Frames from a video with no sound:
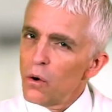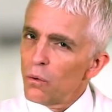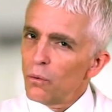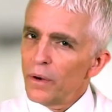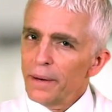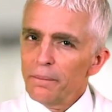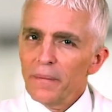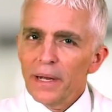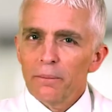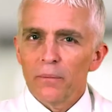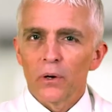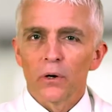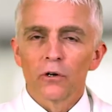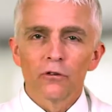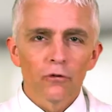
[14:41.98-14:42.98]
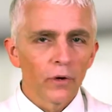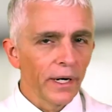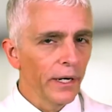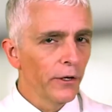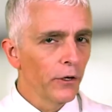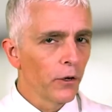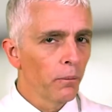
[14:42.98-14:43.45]
Remember,
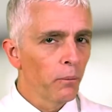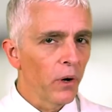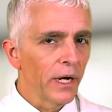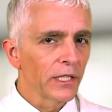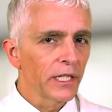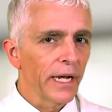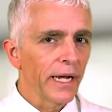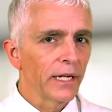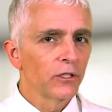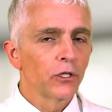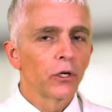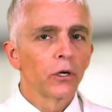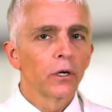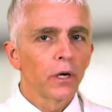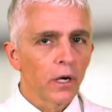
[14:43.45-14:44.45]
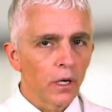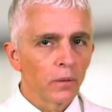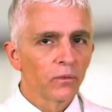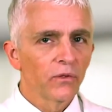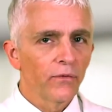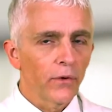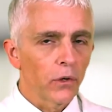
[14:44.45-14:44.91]
treating your breast cancer
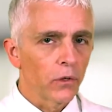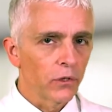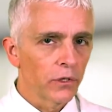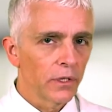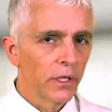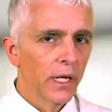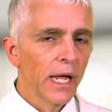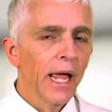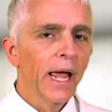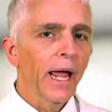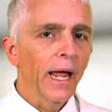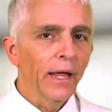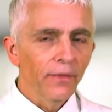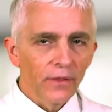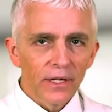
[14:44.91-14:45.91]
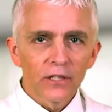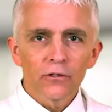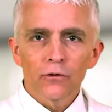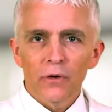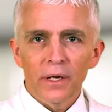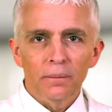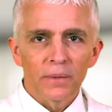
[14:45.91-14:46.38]
comes first, and these
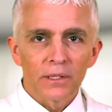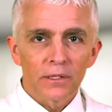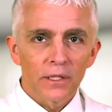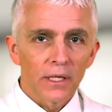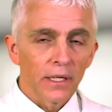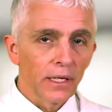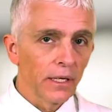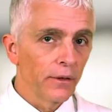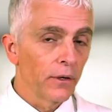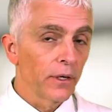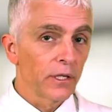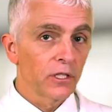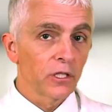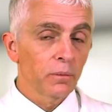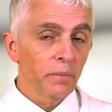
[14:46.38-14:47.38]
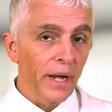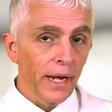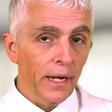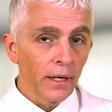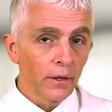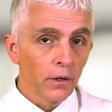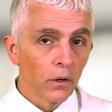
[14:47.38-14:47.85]
treatments can either
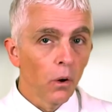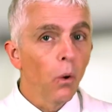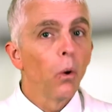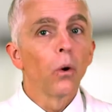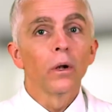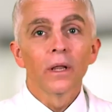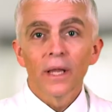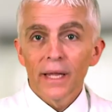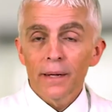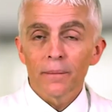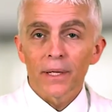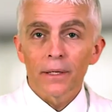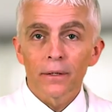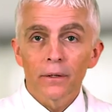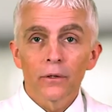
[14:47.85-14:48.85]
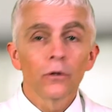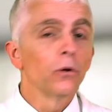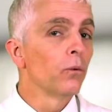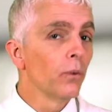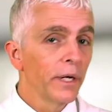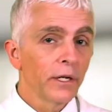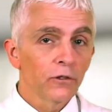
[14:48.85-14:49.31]
expand or limit your
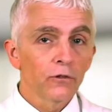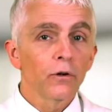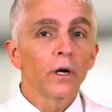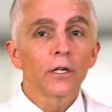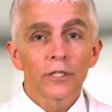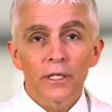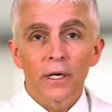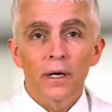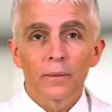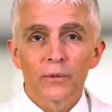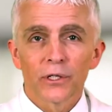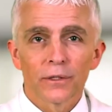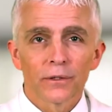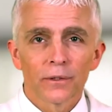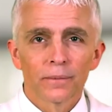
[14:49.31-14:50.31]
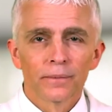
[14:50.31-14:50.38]
reconstruction options.